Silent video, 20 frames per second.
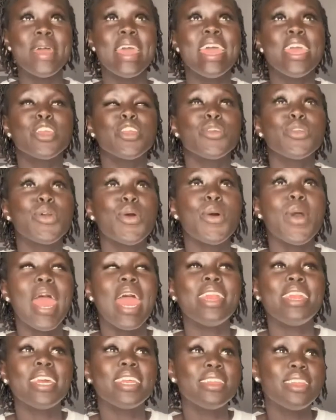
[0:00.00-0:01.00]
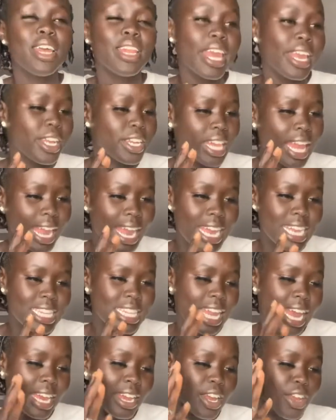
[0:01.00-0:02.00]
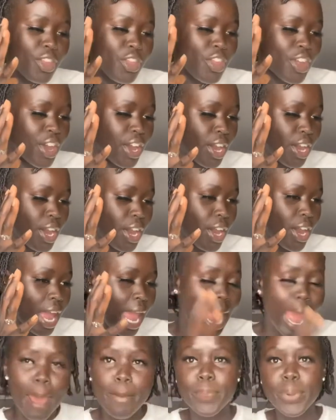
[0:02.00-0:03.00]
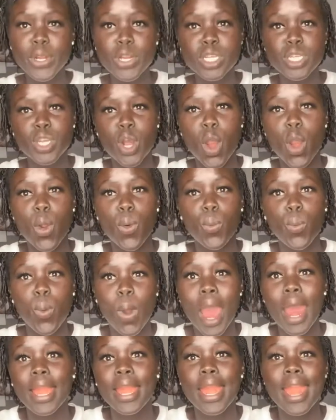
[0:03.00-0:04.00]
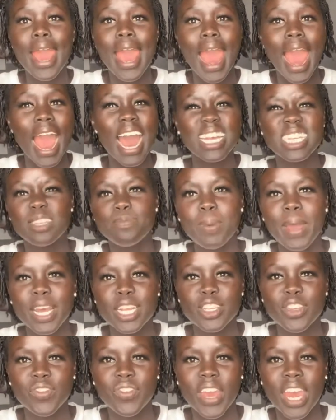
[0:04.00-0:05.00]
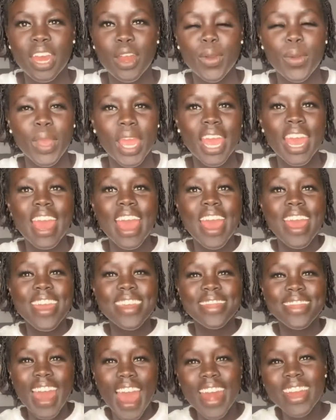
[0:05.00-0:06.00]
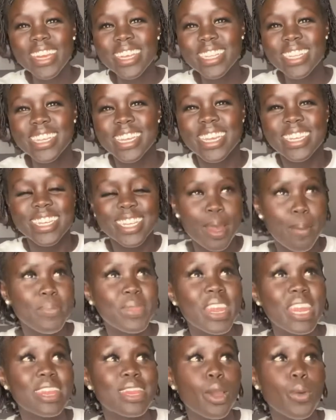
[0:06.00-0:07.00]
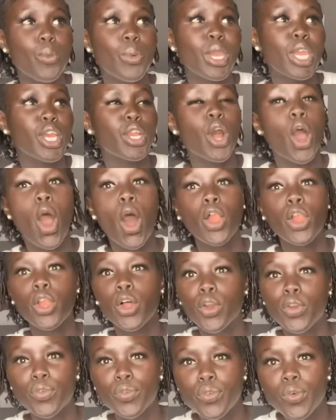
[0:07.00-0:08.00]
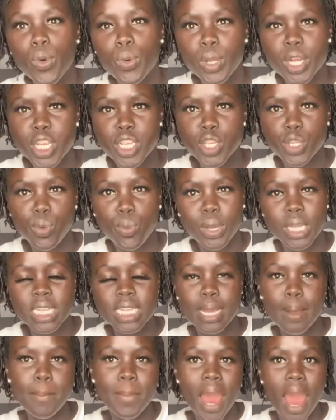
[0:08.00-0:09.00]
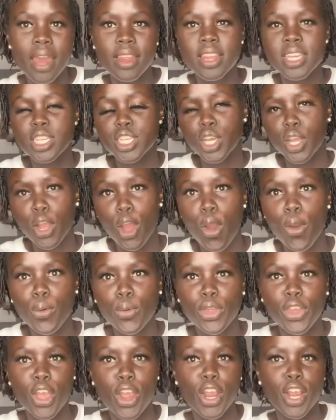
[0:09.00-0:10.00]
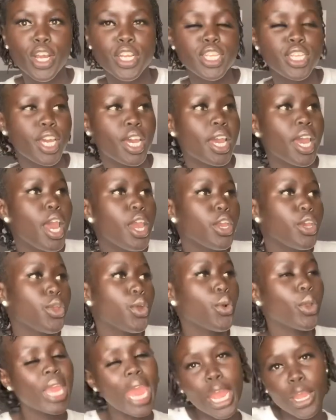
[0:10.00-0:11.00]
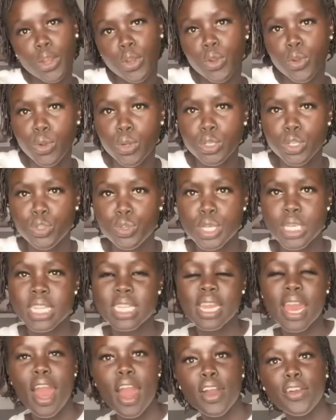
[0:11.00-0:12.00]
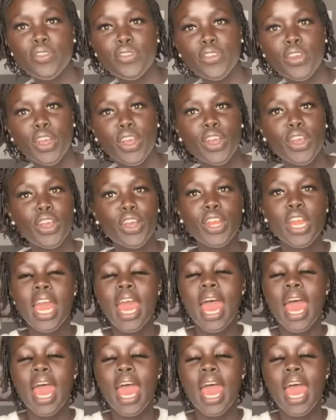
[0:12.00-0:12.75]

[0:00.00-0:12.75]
You know, and like I said, the hampers are one aspect of it, okay? That is something that we can all look forward to once a month, to go there to, you know, get your groceries covered.